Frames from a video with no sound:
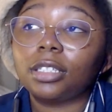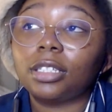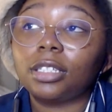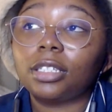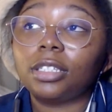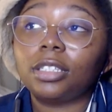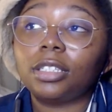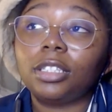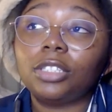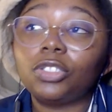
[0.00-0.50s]

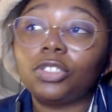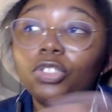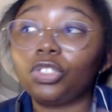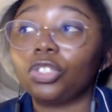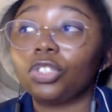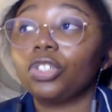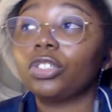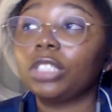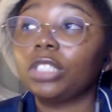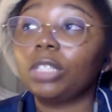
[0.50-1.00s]
this
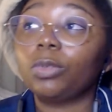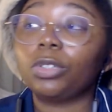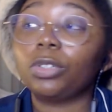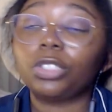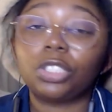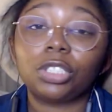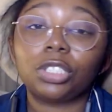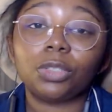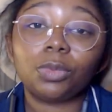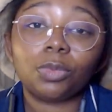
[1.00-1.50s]
journey where
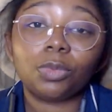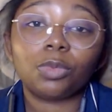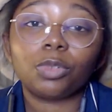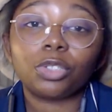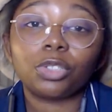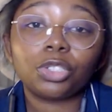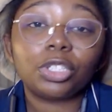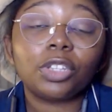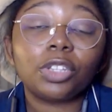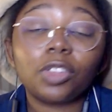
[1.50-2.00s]
she
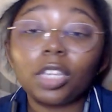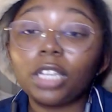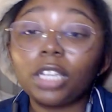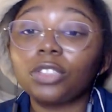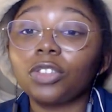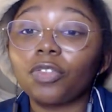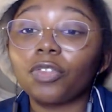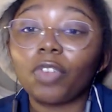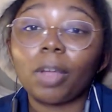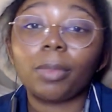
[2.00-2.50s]

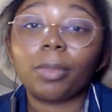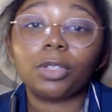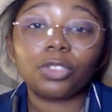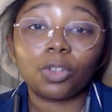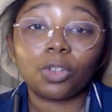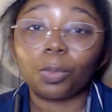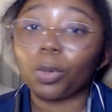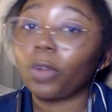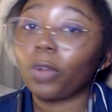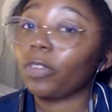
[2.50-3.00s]
thinks her family is
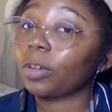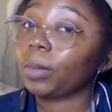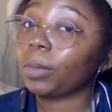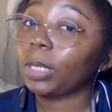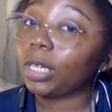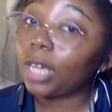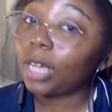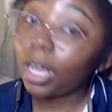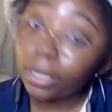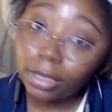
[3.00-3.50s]
so perfect
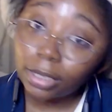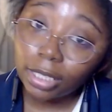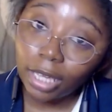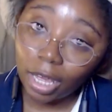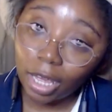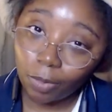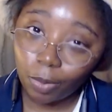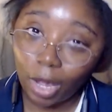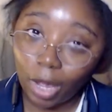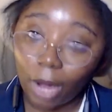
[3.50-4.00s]
because they
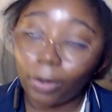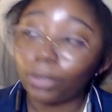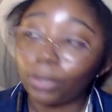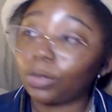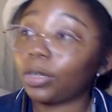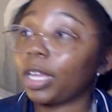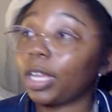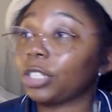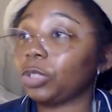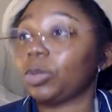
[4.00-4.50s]
have powers,
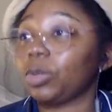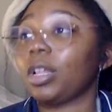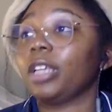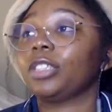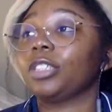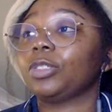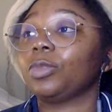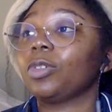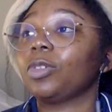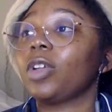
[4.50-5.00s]
when actually
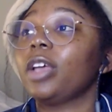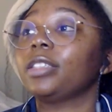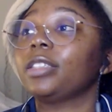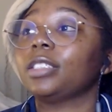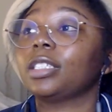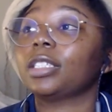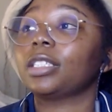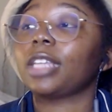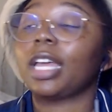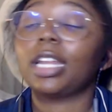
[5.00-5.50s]
she's
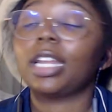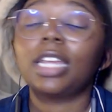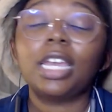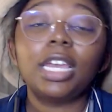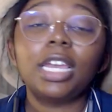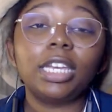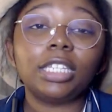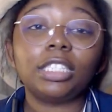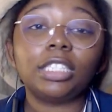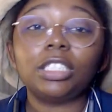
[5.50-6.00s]
realizing that
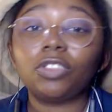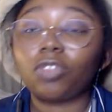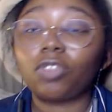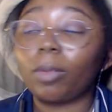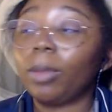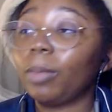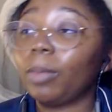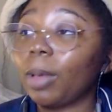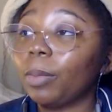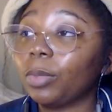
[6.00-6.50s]
each
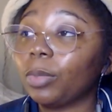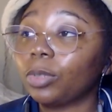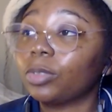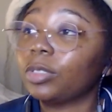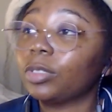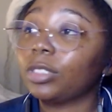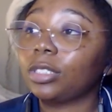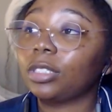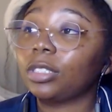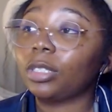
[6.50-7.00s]
family member
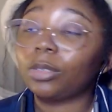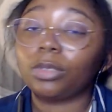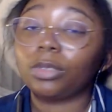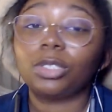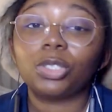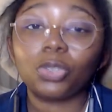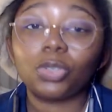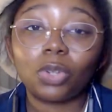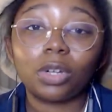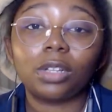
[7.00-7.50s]
is literally
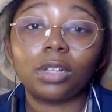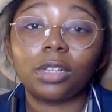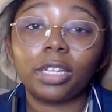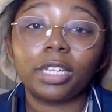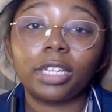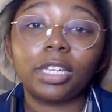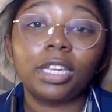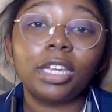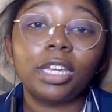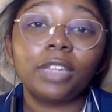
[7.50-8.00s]

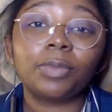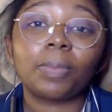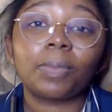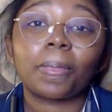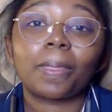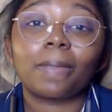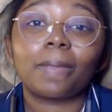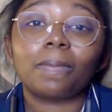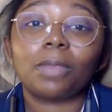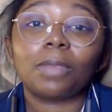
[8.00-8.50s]
struggling
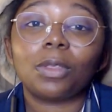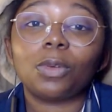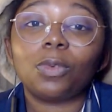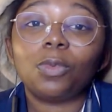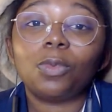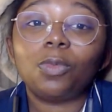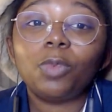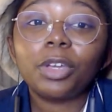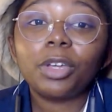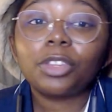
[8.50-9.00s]

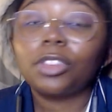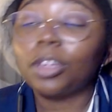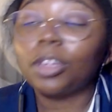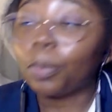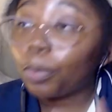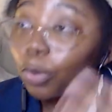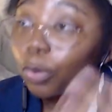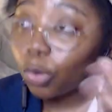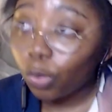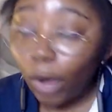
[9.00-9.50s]
with the
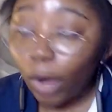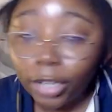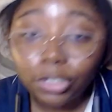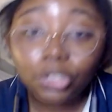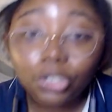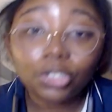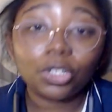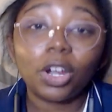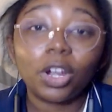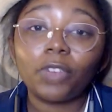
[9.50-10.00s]

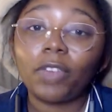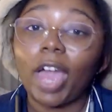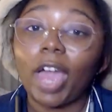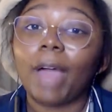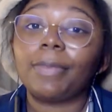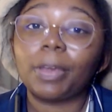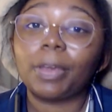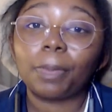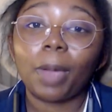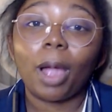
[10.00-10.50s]
pressure of
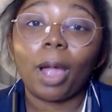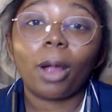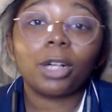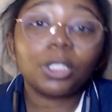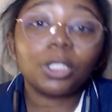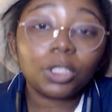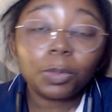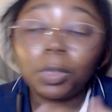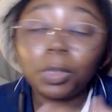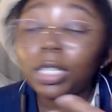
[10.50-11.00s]
having
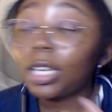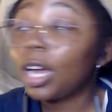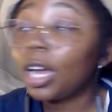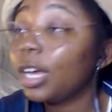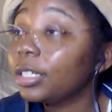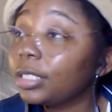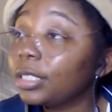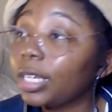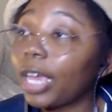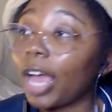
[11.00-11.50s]
powers. It's
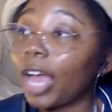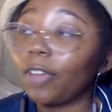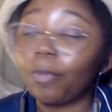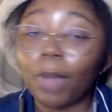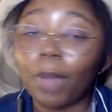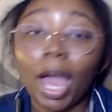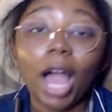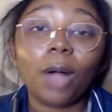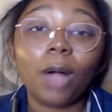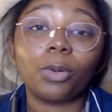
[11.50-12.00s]
because they have
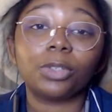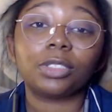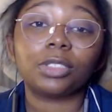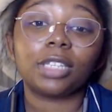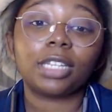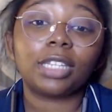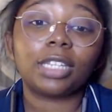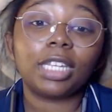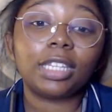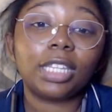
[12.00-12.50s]
powers
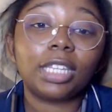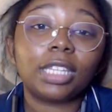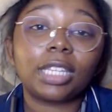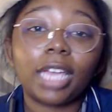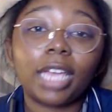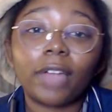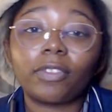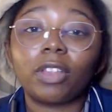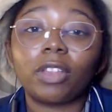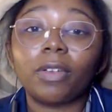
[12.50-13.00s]
that they think they
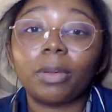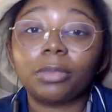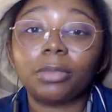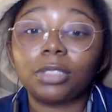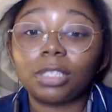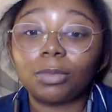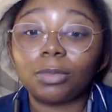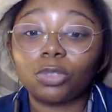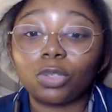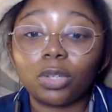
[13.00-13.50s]
have to live up to
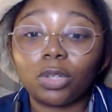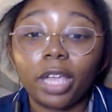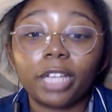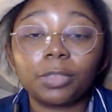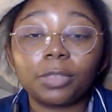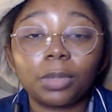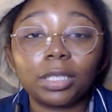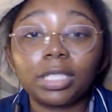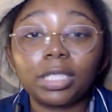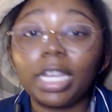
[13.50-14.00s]
some certain
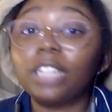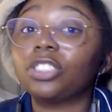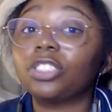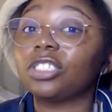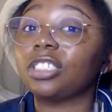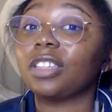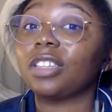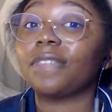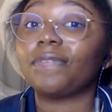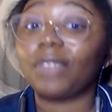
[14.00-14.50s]

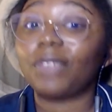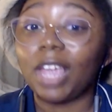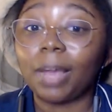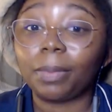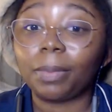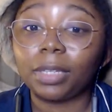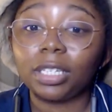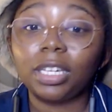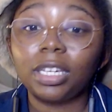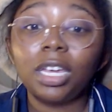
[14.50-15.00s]
expectation in the family.